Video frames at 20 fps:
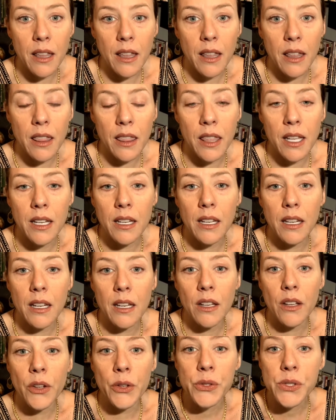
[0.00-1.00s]
they
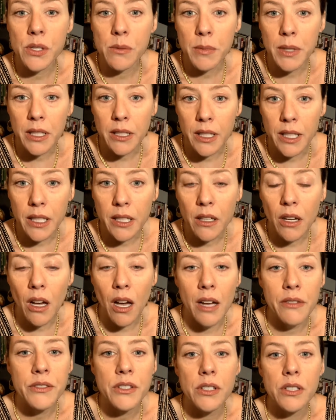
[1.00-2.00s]
ultimately
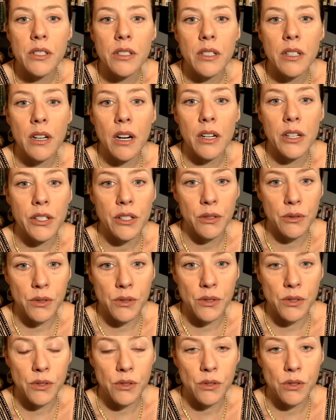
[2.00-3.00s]
often are
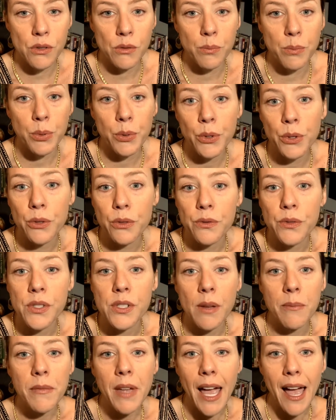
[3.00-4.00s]
used to prove
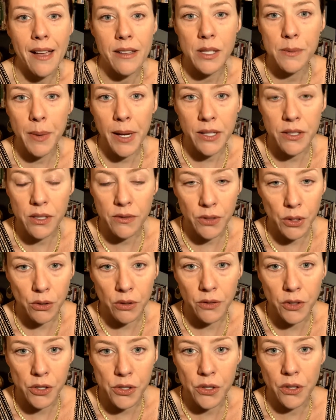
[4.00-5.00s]
some aspect of
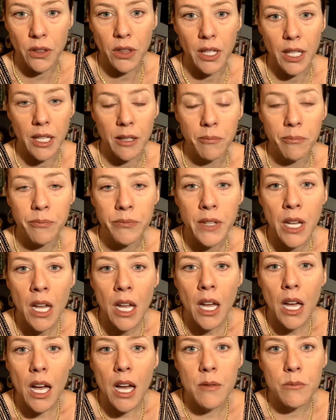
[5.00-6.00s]
universal theme
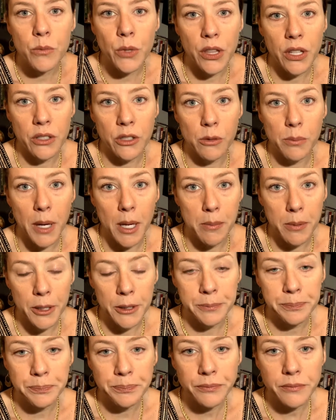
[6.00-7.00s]
within your
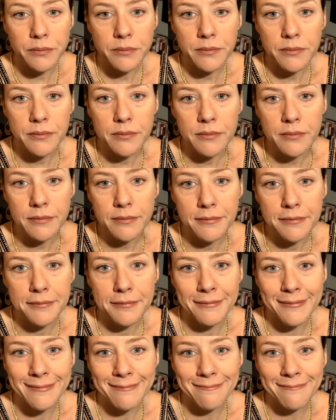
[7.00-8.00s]
paper.
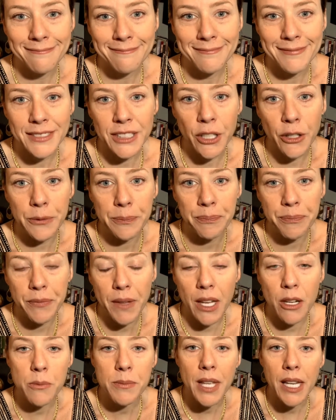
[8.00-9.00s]
So I
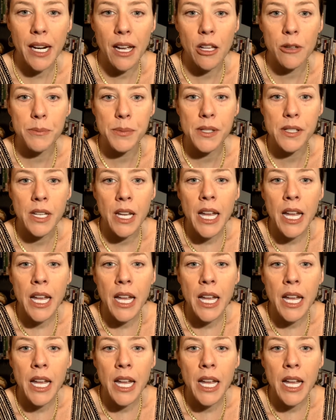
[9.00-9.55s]
hope that helps.